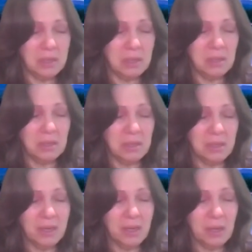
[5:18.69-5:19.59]

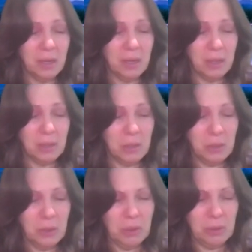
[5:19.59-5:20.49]

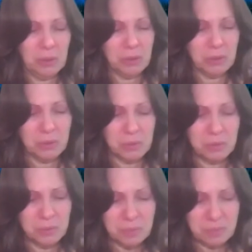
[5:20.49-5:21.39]

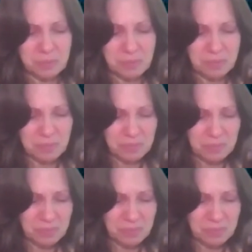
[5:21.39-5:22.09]
[no speech]